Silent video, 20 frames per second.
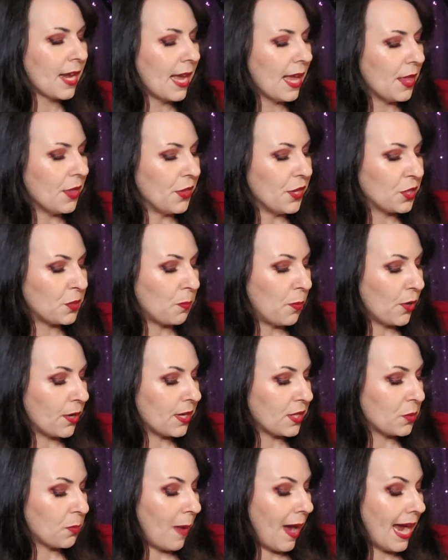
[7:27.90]
This book
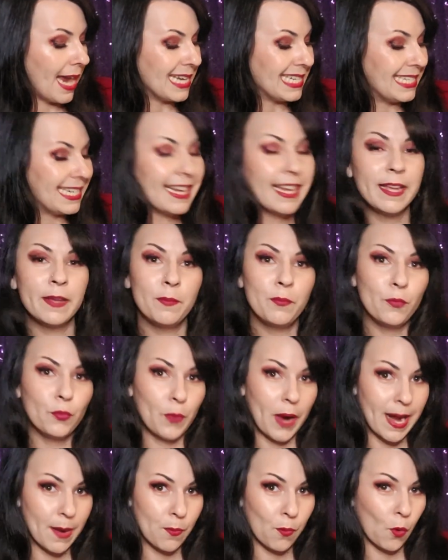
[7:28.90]
is by Tim
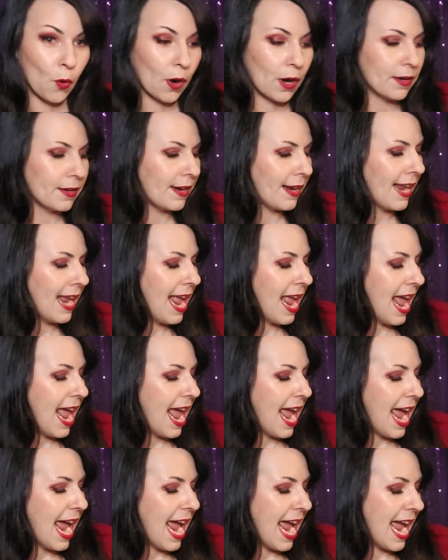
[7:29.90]
Rayborn,
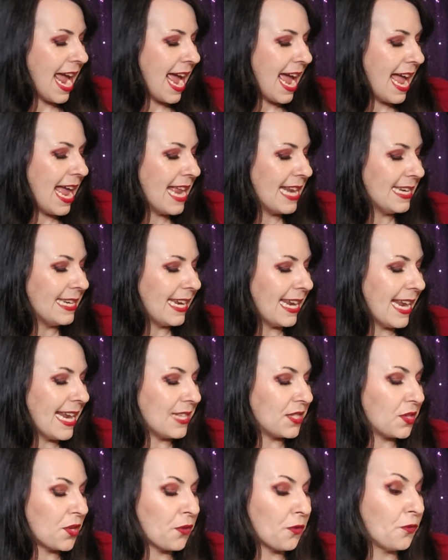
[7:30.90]
and
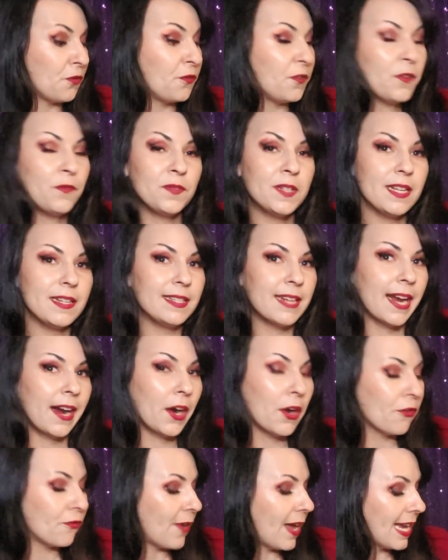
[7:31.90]
it's 50
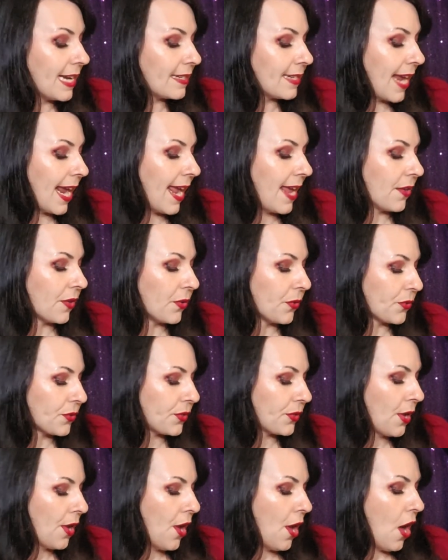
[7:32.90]
terrifying
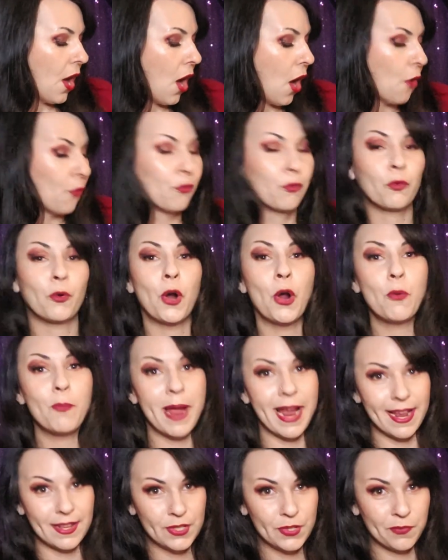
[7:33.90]
tales of
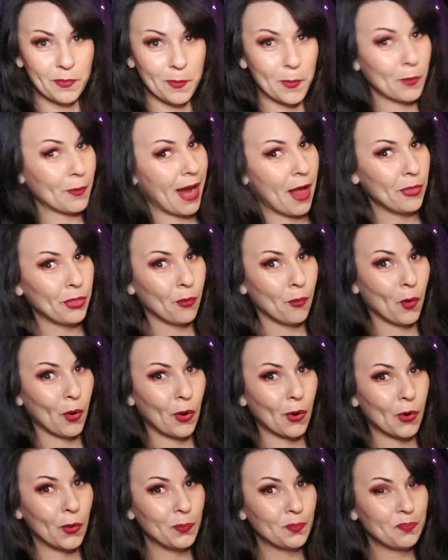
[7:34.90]
romance from around the
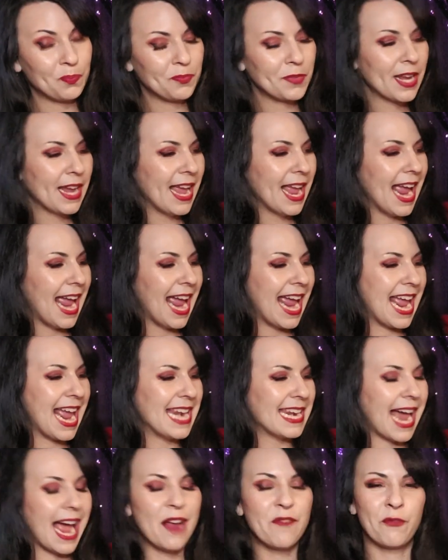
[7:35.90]
world.
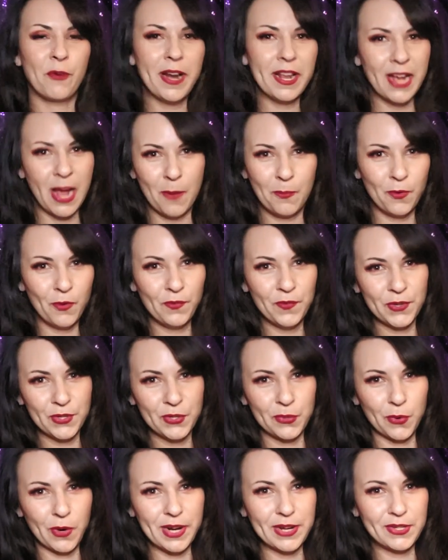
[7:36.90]
And I've read a couple of the
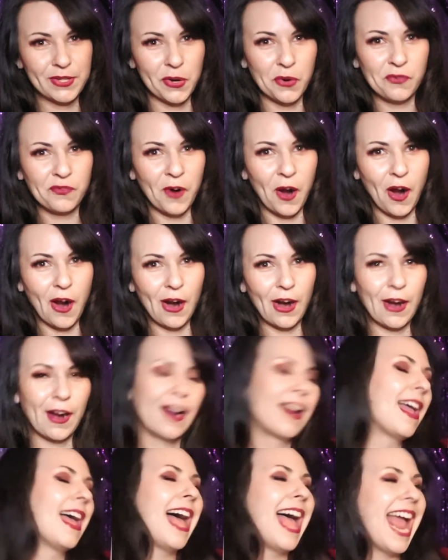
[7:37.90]
stories so
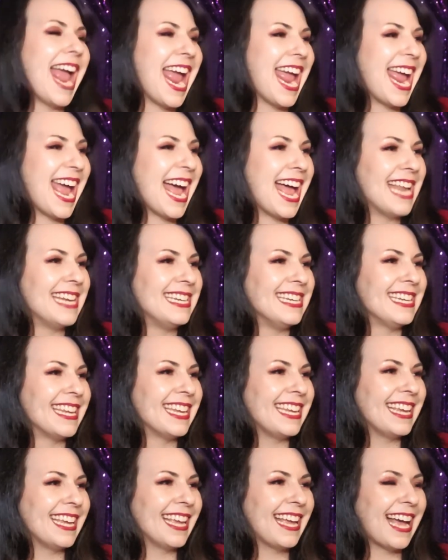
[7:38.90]
far, and
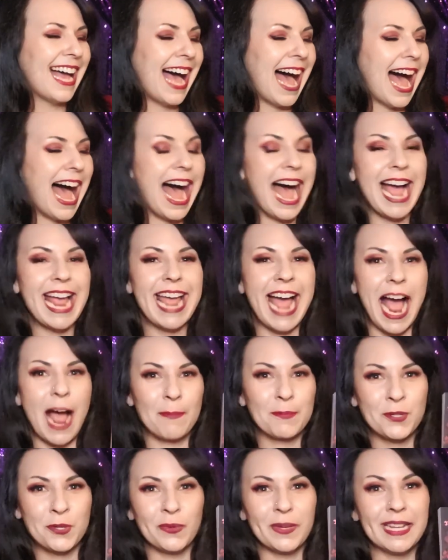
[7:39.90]
I
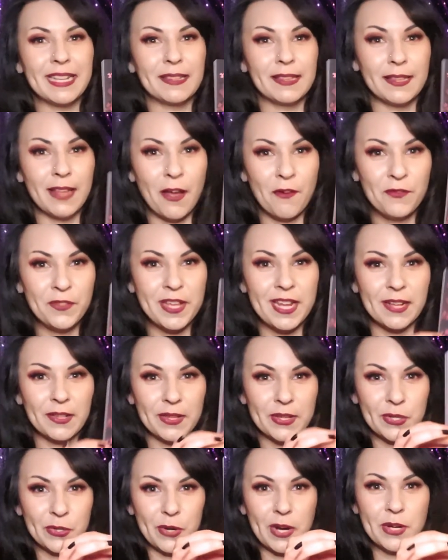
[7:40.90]
absolutely love the
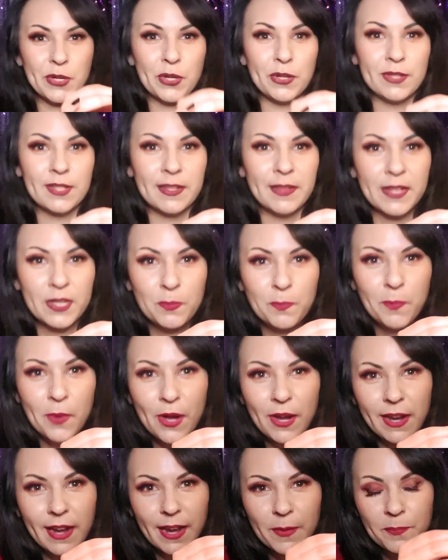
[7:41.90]
illustrations in this
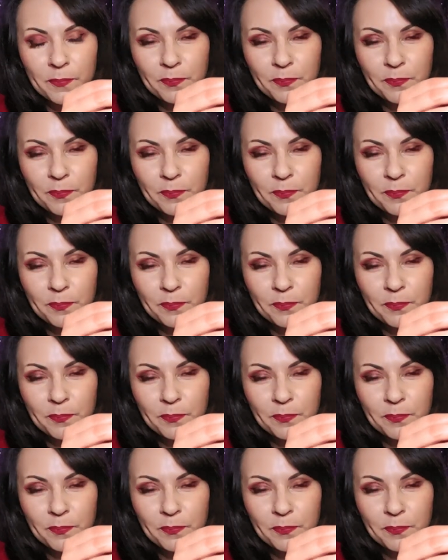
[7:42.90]
book.